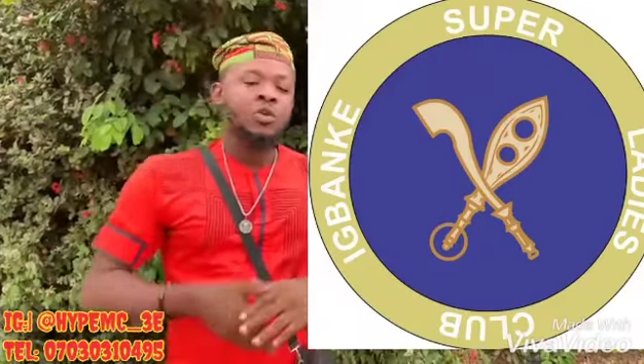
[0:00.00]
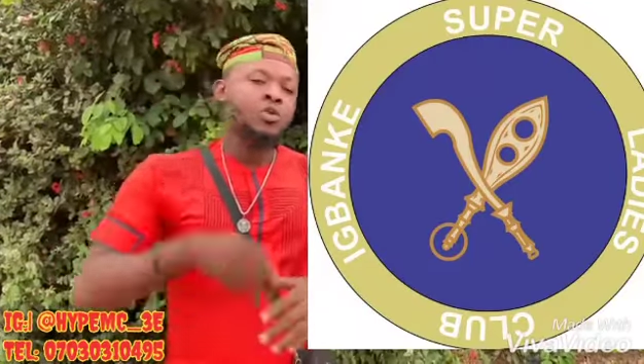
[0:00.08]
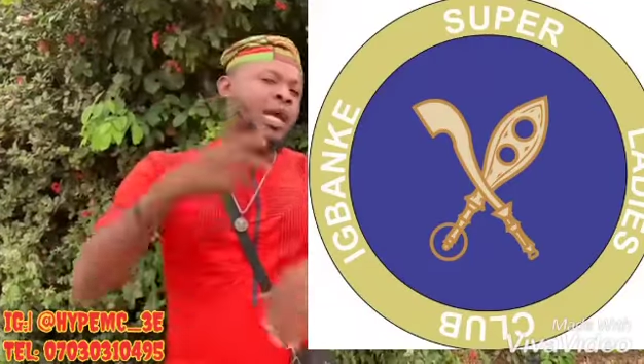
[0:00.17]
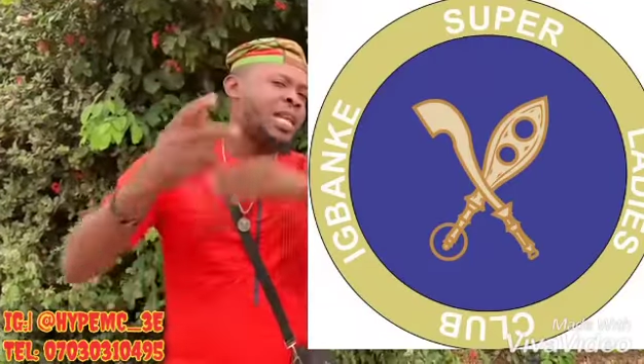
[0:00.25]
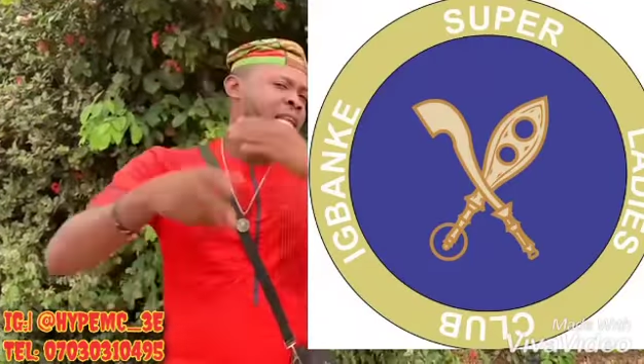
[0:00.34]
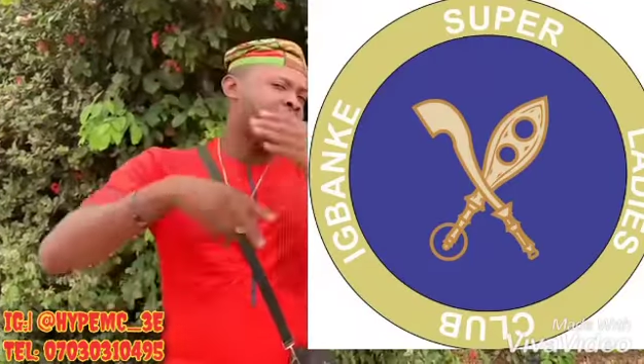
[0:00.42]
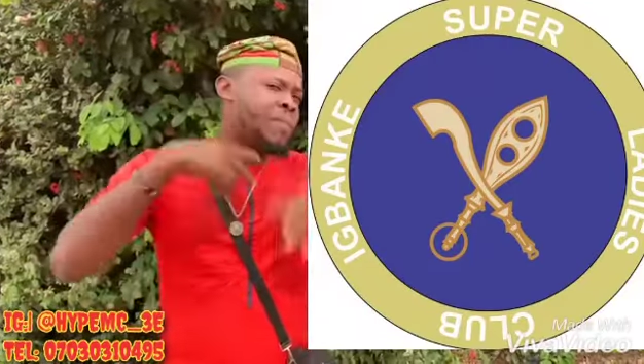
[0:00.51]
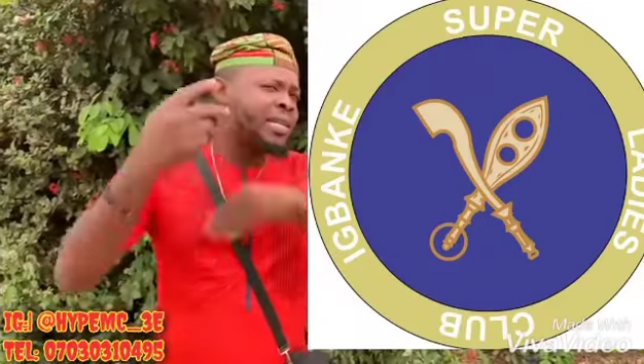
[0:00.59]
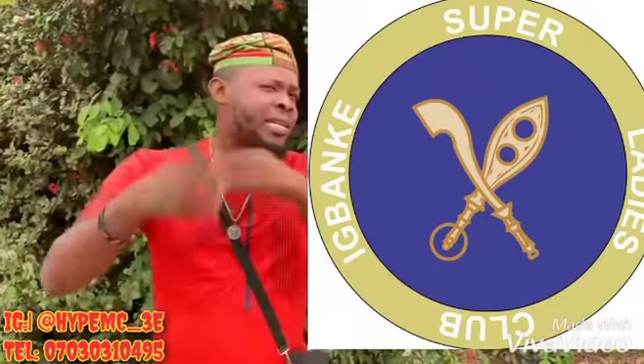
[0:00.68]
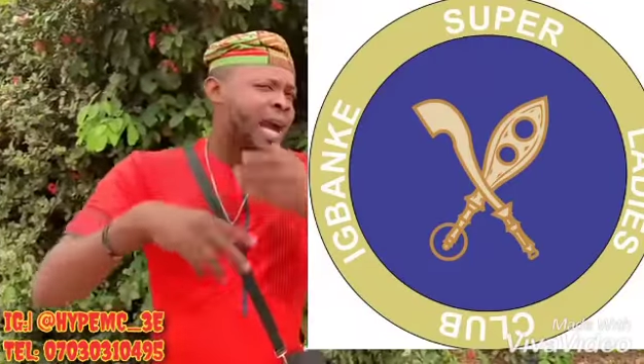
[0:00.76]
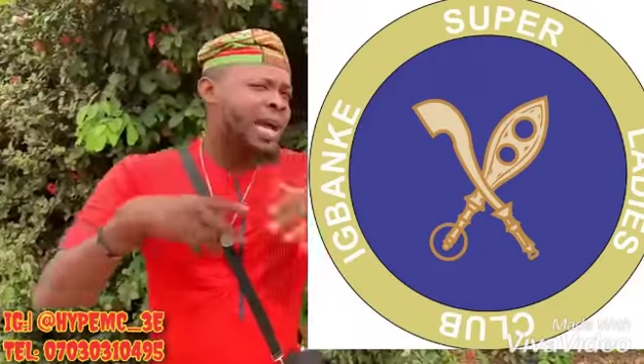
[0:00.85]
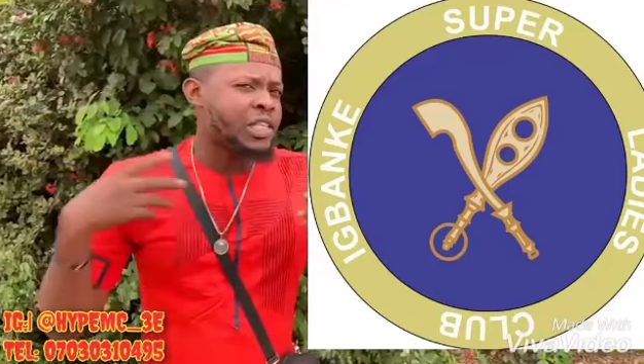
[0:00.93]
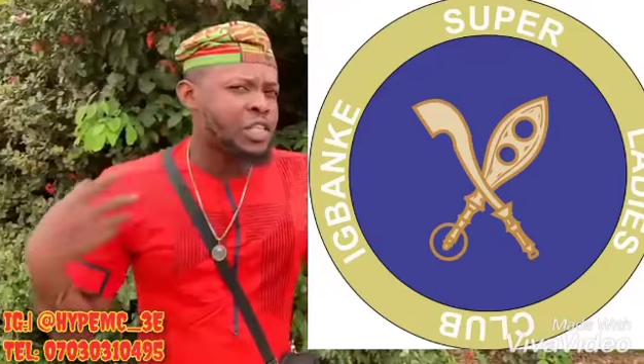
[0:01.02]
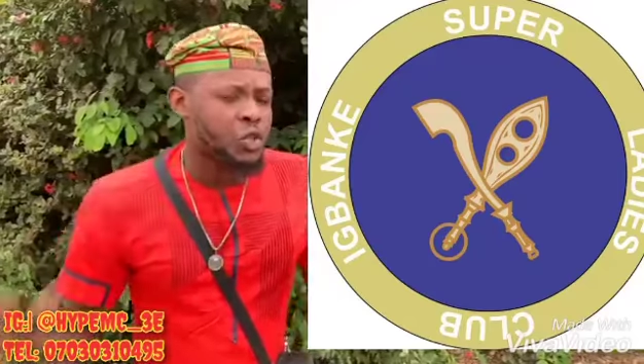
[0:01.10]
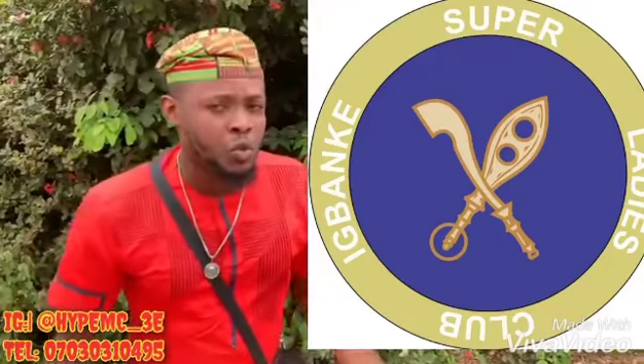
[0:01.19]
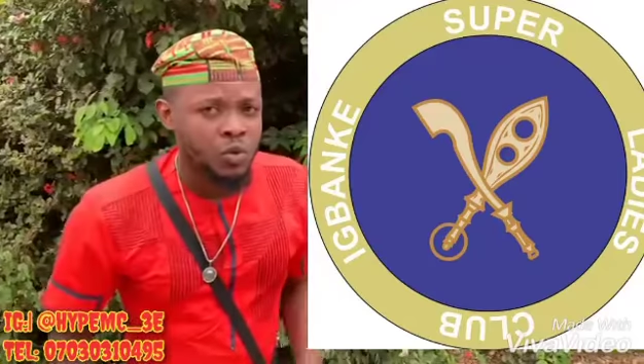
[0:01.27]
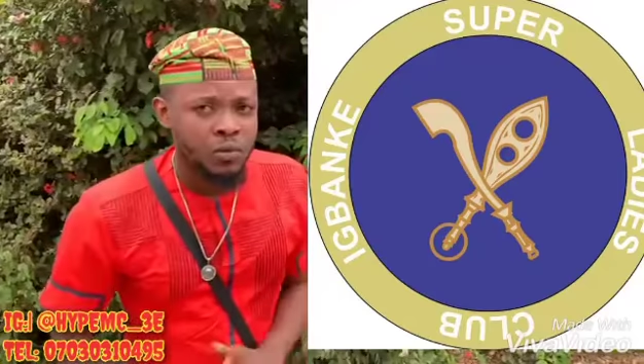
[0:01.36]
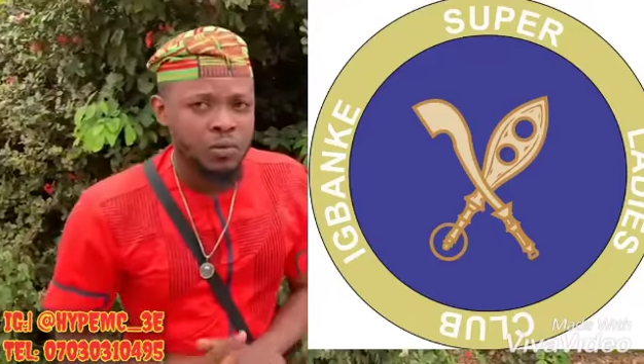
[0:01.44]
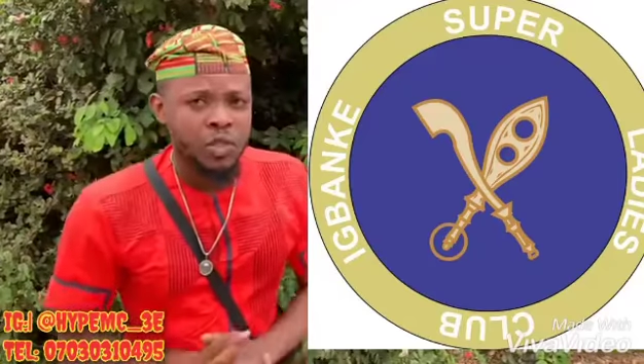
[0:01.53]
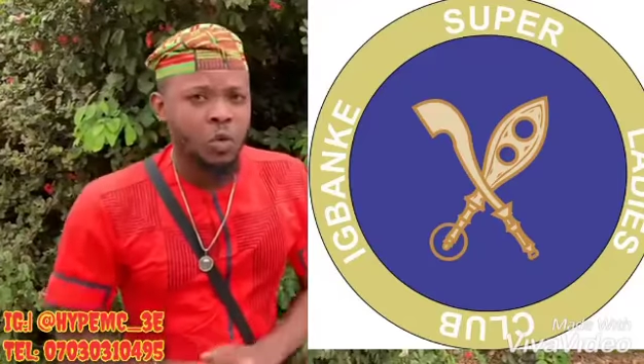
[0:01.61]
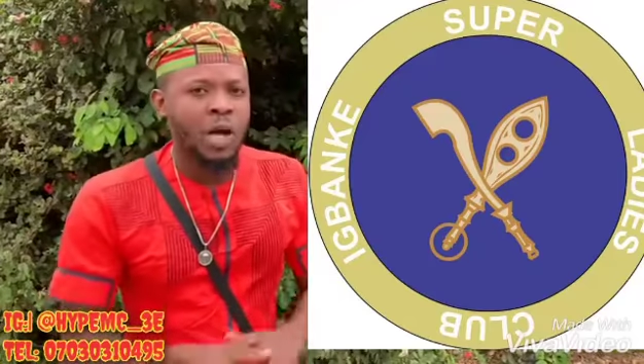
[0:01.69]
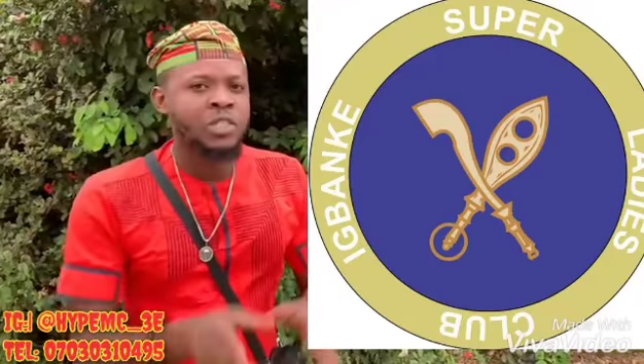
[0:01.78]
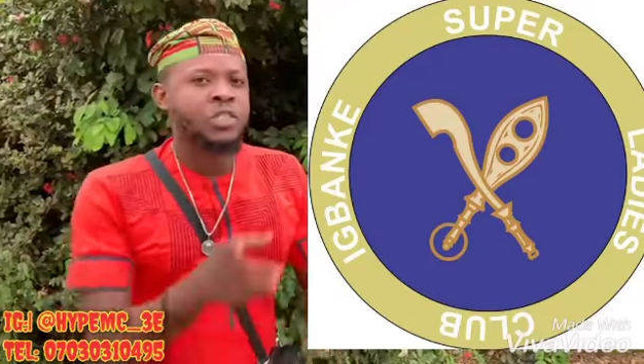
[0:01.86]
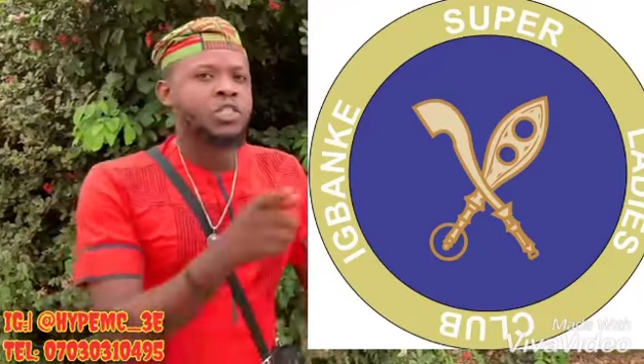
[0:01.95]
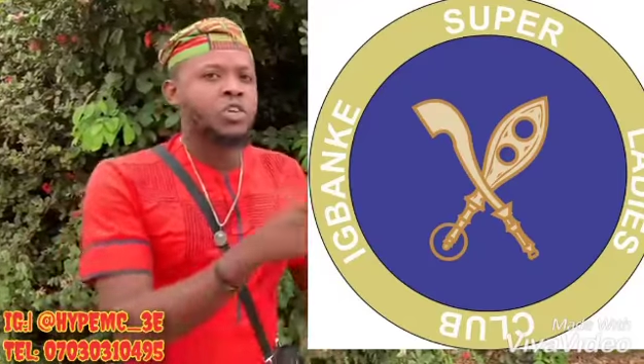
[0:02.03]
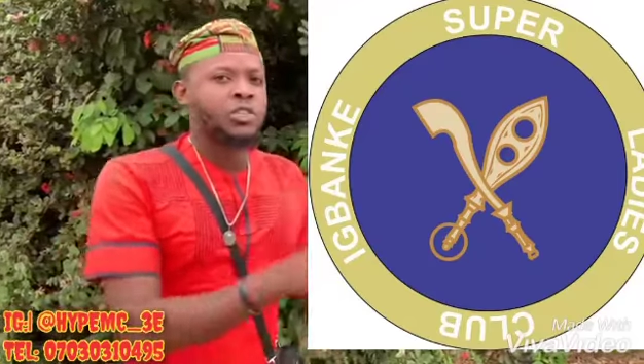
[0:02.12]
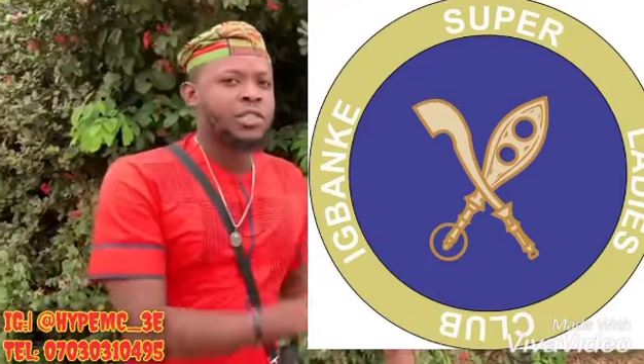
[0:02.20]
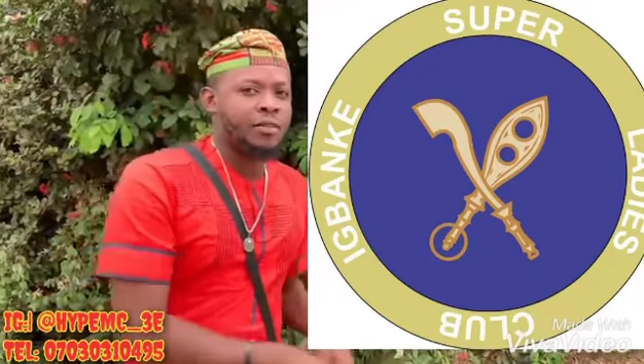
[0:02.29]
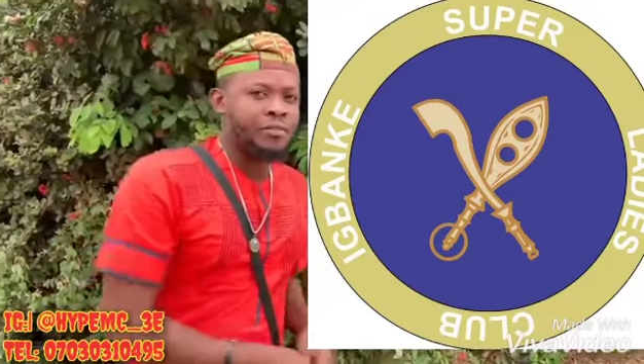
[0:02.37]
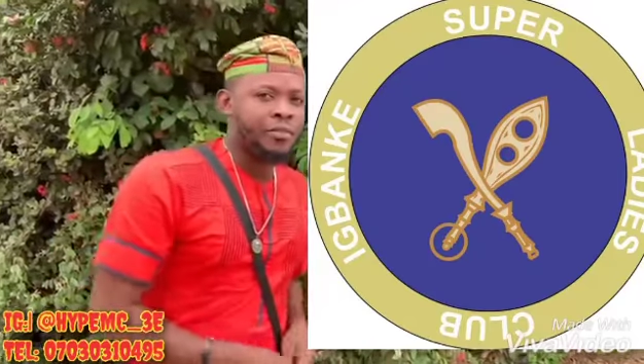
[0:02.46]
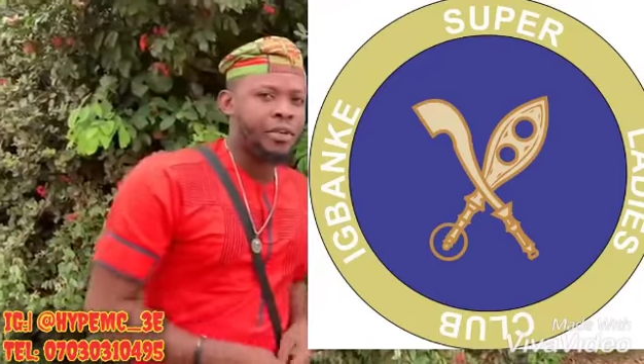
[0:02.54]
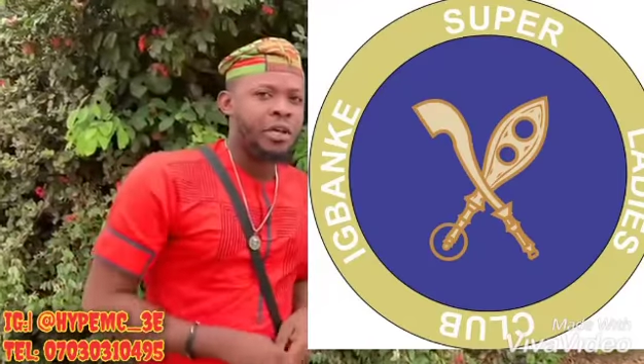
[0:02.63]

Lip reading: You get any medical issue, you want to treat yourself.